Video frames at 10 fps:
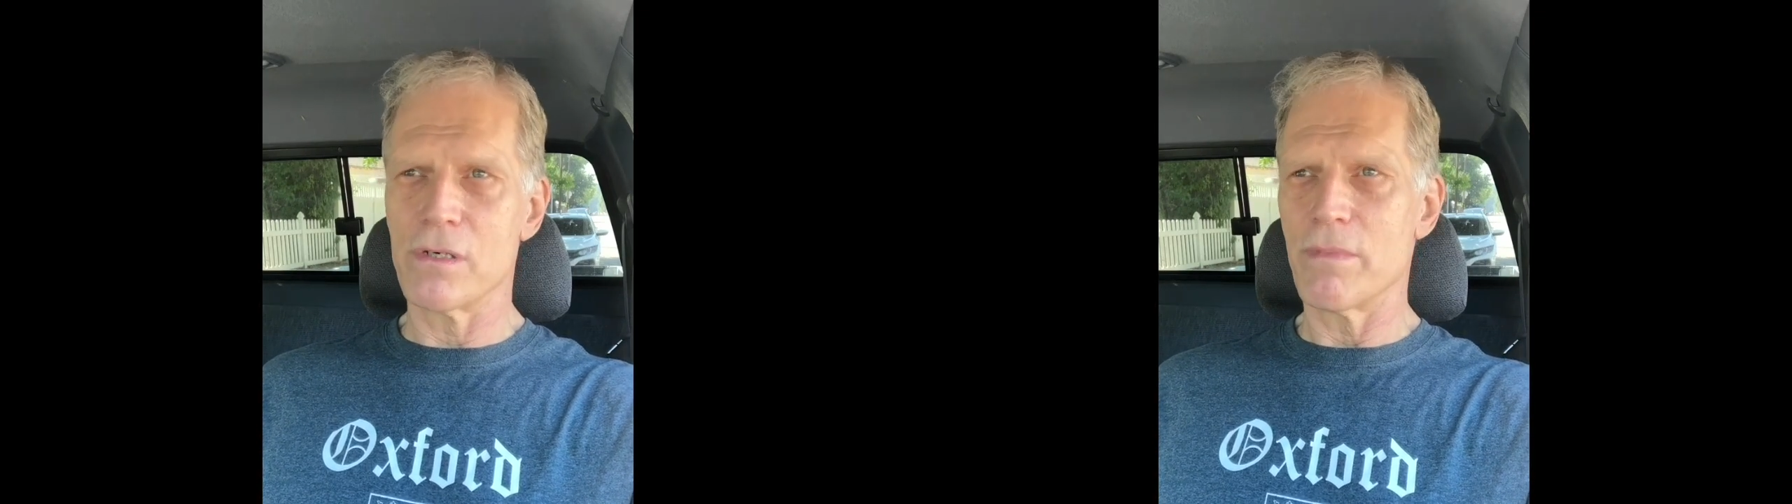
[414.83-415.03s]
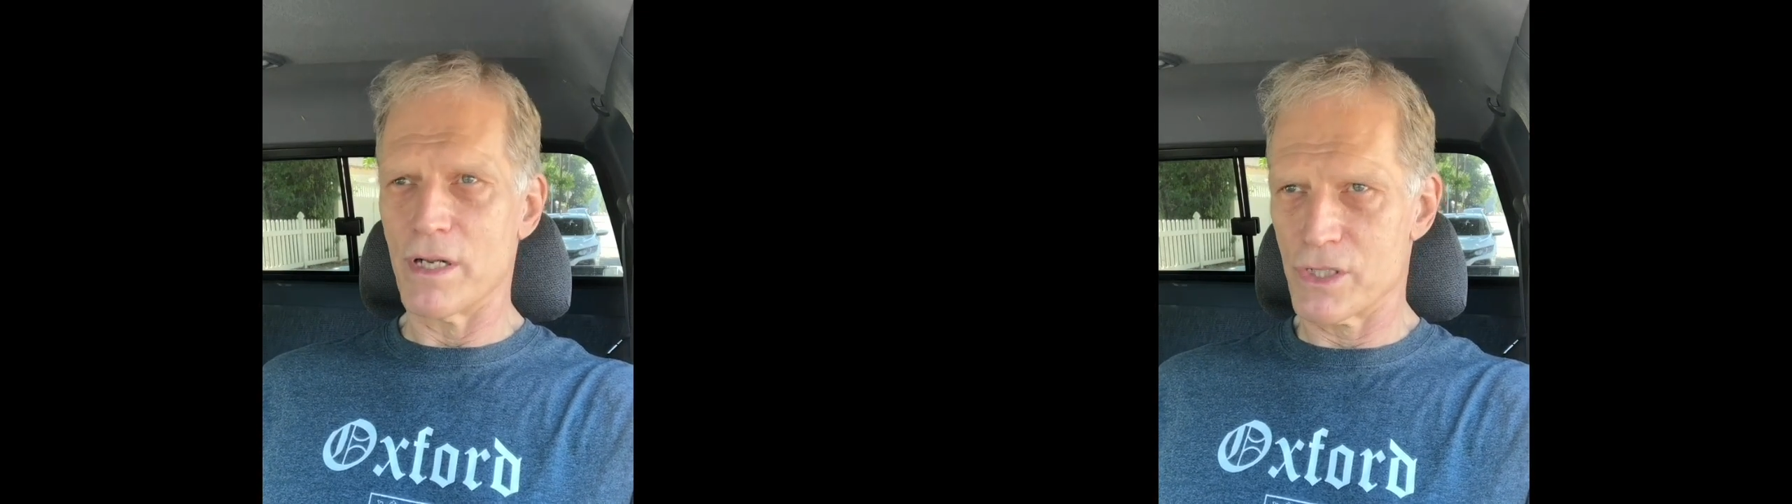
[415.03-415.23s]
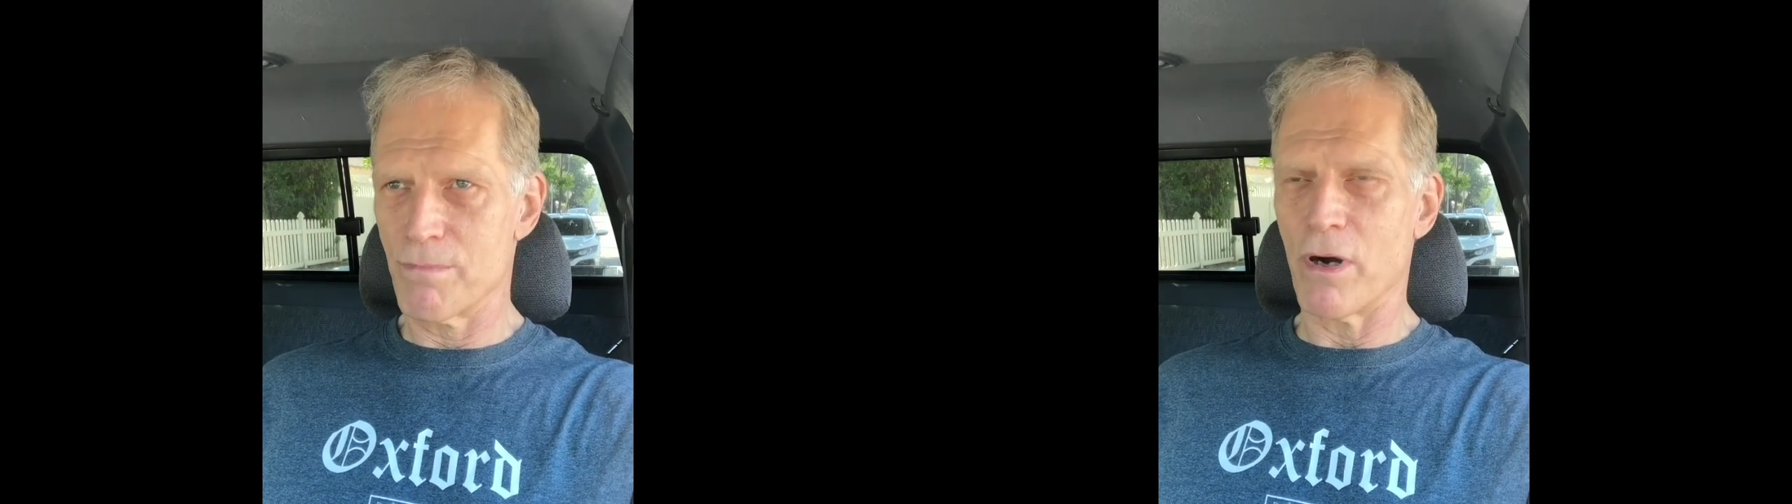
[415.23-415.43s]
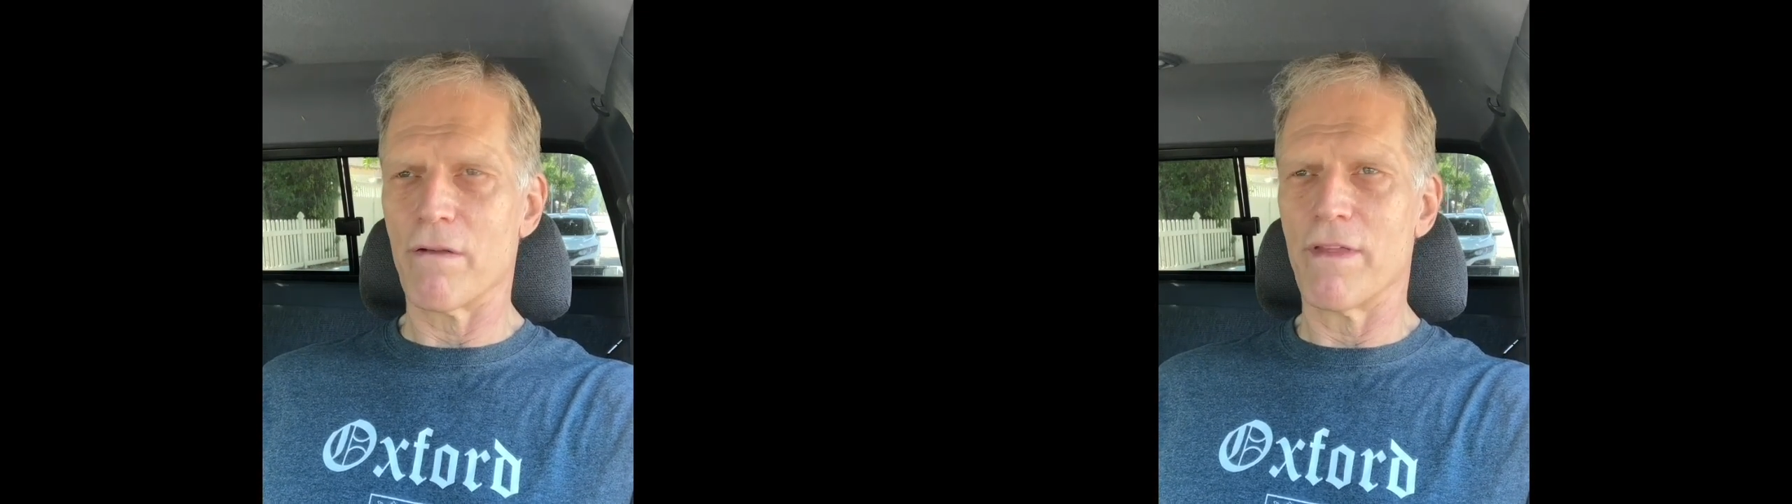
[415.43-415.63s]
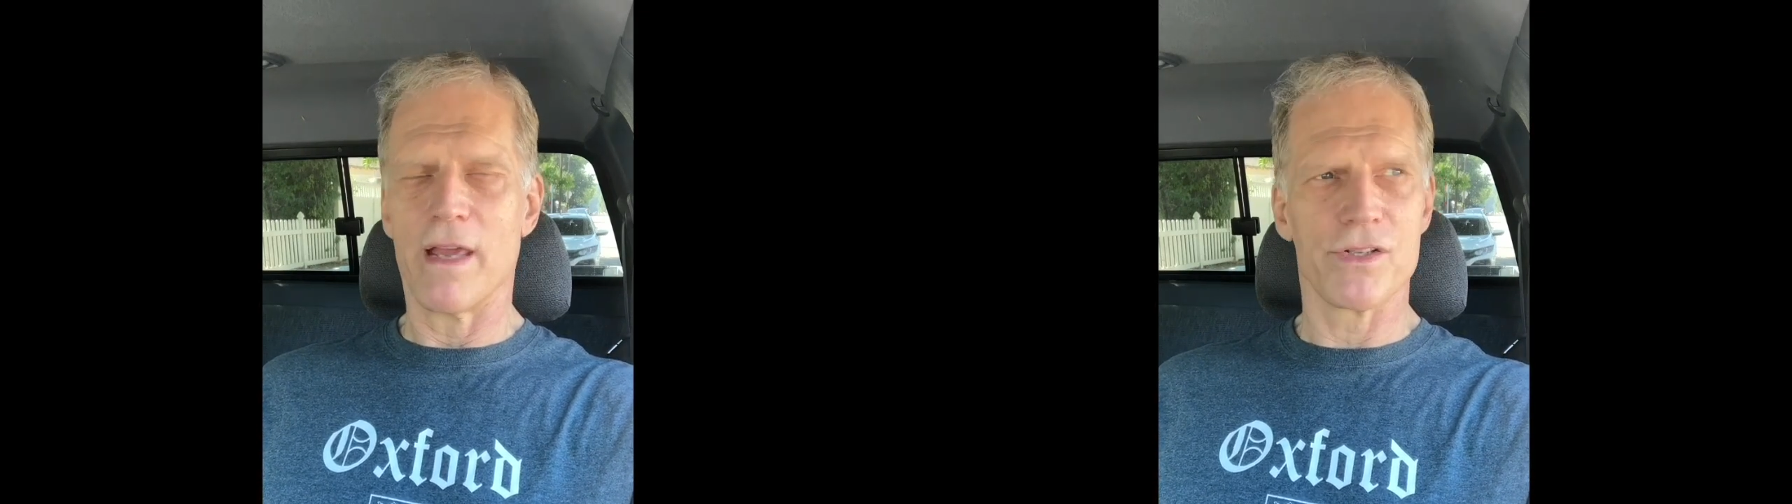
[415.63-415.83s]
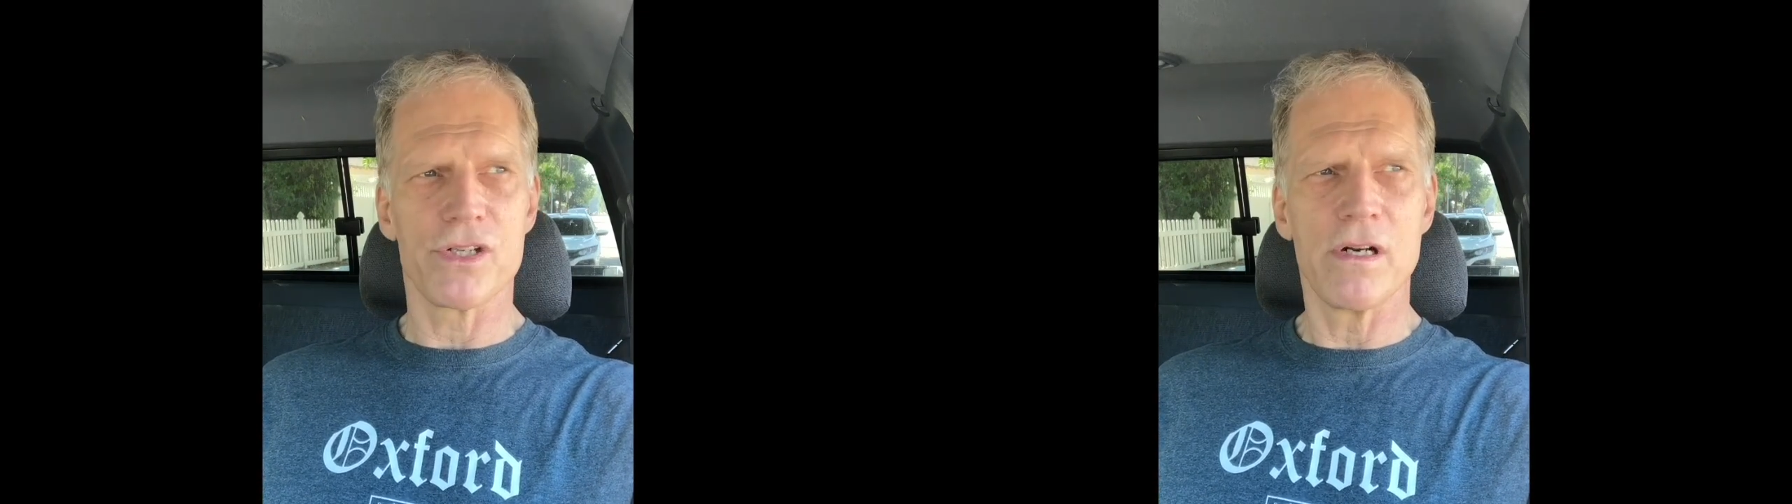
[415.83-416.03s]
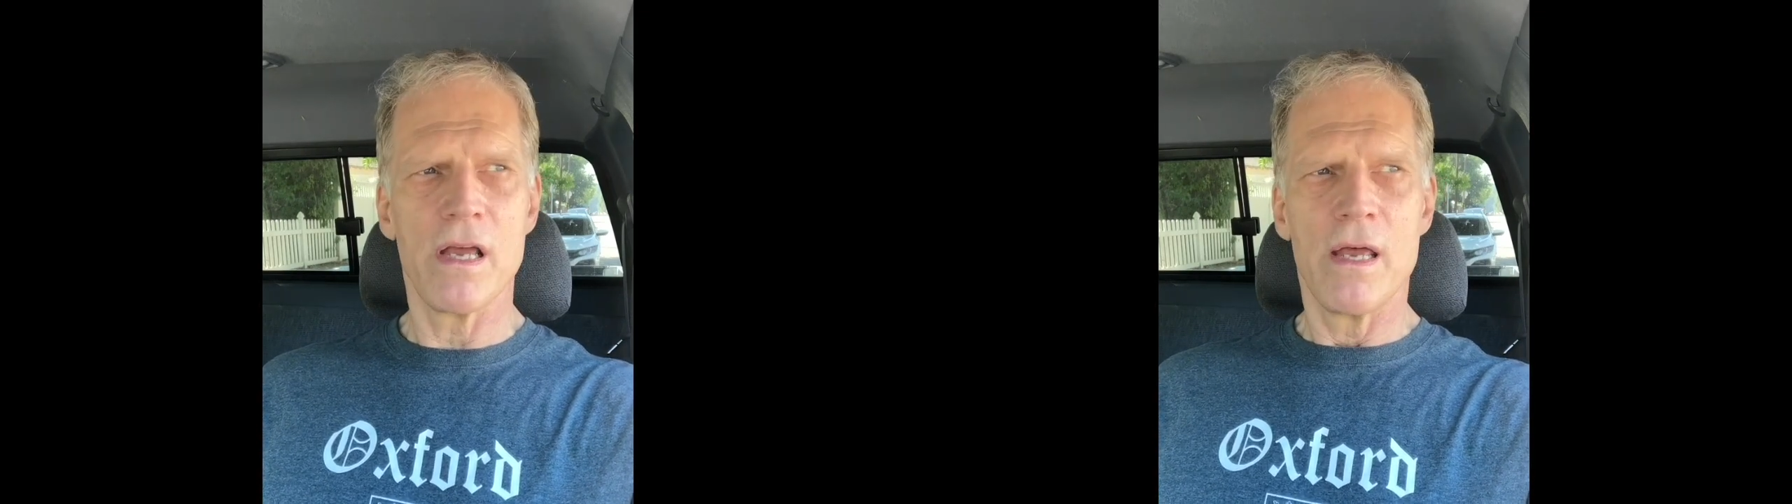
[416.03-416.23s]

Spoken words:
but it's part of the answer.